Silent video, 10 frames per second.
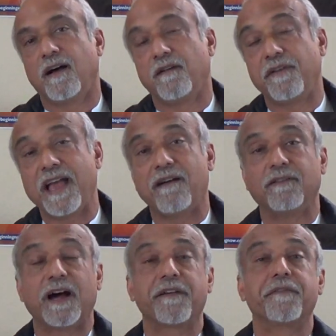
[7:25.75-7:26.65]
We have a
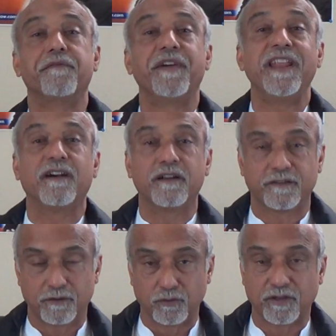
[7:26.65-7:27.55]
lot of
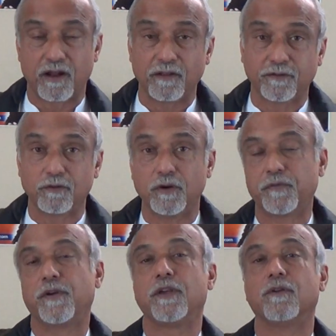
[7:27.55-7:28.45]
vinegars. Those are also good
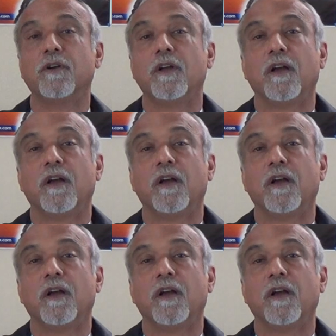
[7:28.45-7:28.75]
for you.